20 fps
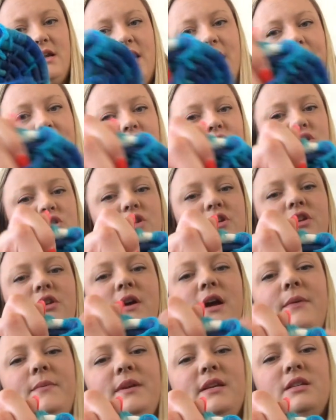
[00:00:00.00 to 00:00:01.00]
Now I'm going to show you
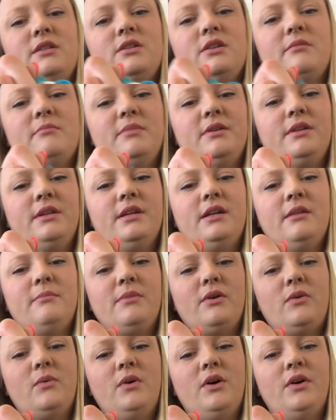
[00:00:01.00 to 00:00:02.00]
how we can start building
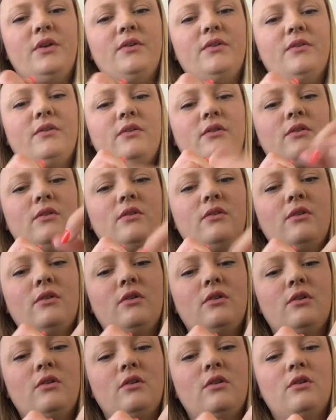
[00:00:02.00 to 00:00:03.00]
up our walls.
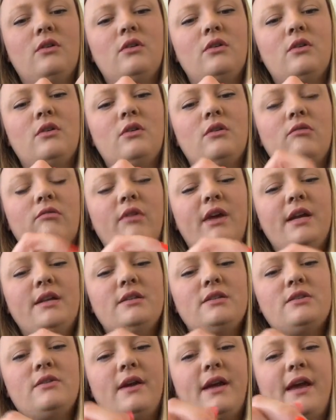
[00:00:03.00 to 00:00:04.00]

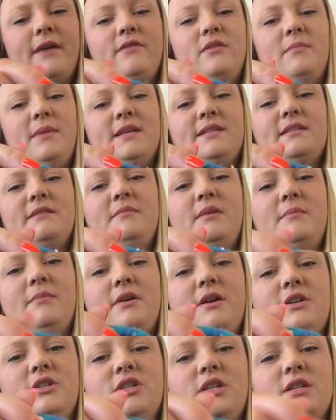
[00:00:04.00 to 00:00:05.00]
Right, so I have the base of my
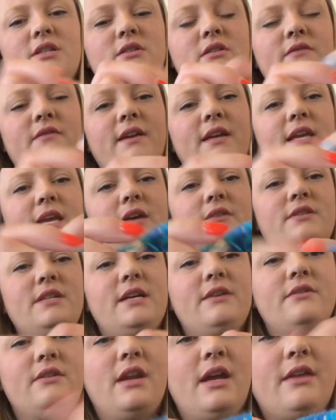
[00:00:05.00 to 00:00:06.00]
project, so if I count
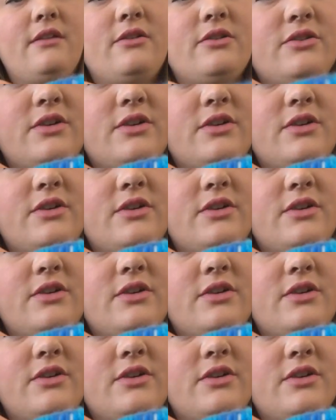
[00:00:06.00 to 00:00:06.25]
out in either